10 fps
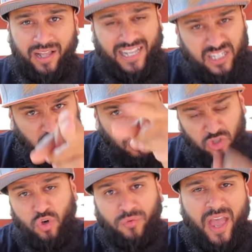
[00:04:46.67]
That's just the
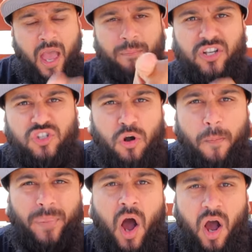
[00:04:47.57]
truth, because you're a
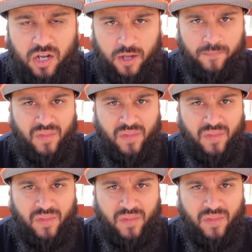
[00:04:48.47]
punk.